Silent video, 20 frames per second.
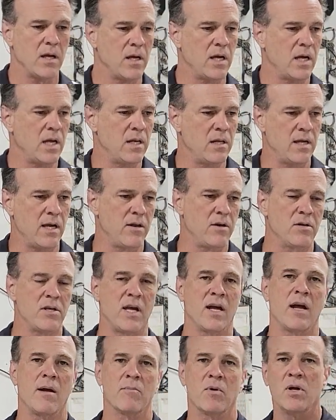And the other
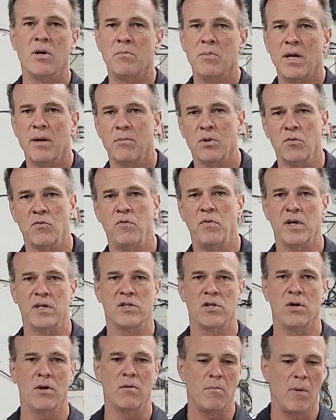thing I'm going to be able to
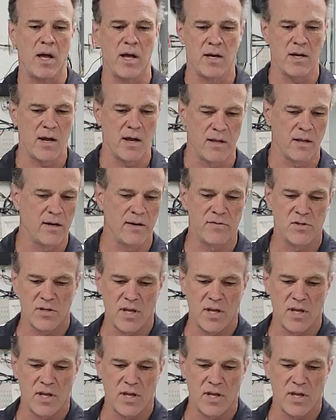fix on mine now that I've